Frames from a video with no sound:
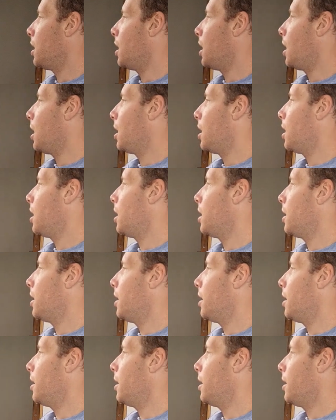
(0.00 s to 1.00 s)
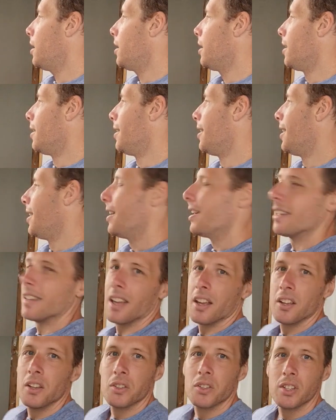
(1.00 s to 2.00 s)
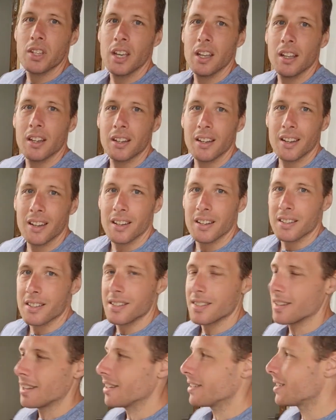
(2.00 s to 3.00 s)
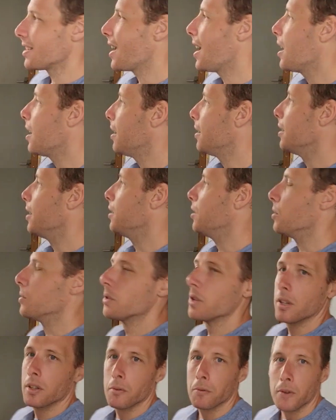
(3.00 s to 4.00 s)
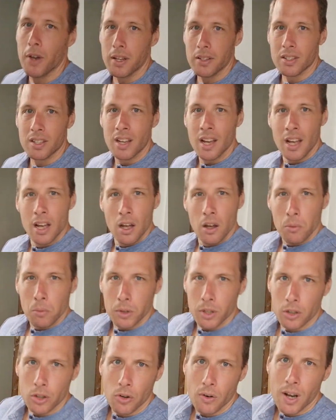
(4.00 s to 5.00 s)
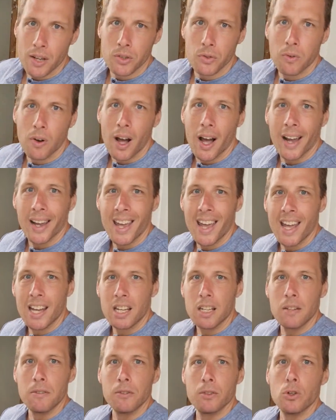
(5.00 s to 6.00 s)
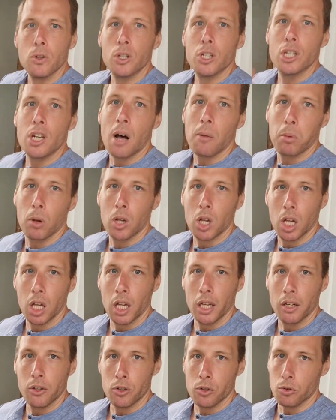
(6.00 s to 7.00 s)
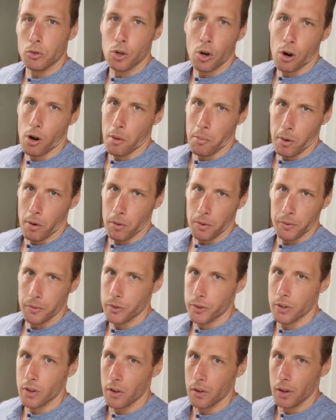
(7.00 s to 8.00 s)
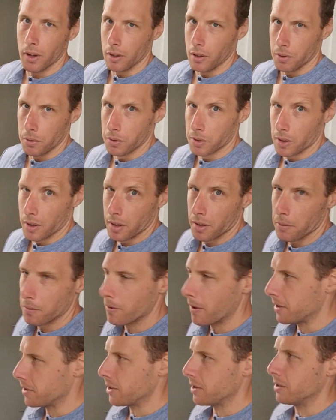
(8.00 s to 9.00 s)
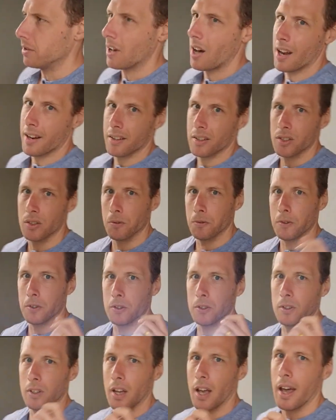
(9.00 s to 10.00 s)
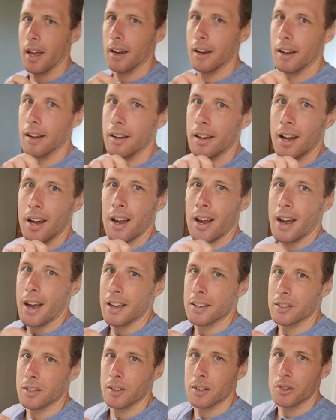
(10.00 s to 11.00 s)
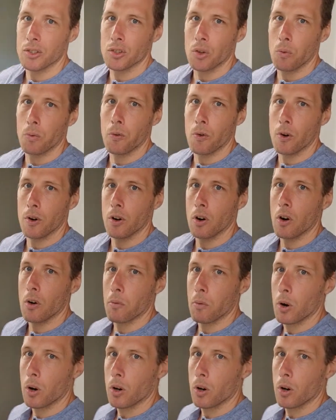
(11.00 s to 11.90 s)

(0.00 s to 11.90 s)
Yeah, you see it's kind of the user interface. With the Trustfire, I can't even do a double click to turbo. So the user interface is not as sophisticated as on a Sofin or a